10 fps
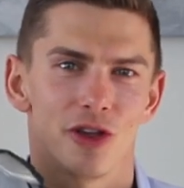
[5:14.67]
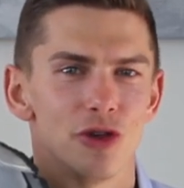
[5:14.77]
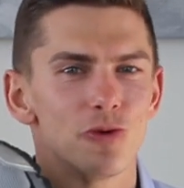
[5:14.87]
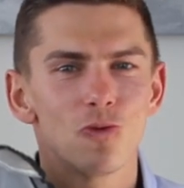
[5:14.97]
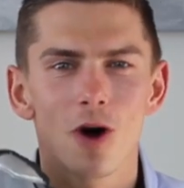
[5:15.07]

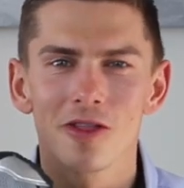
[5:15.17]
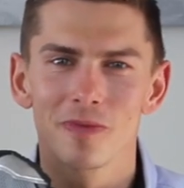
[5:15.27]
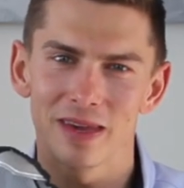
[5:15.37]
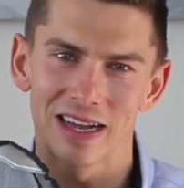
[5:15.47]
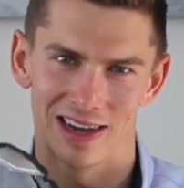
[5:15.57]
You
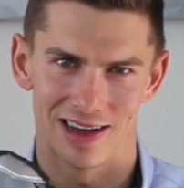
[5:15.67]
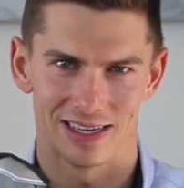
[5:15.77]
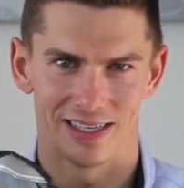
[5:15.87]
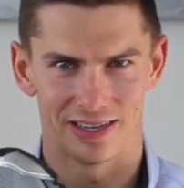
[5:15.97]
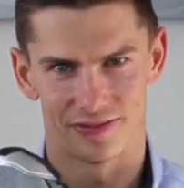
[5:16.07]
won't be
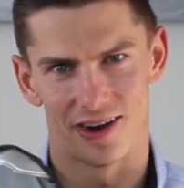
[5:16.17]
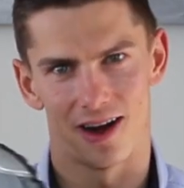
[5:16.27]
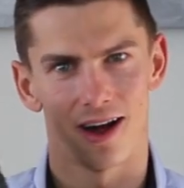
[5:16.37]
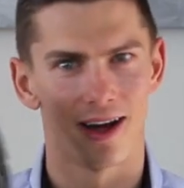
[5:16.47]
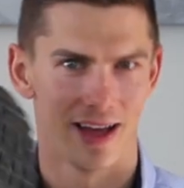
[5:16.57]
gliding
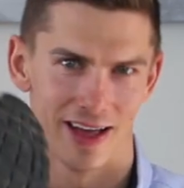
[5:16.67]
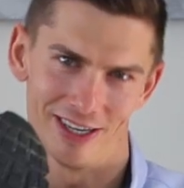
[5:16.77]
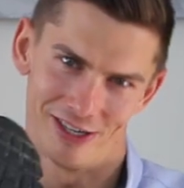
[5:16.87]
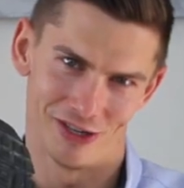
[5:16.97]
far in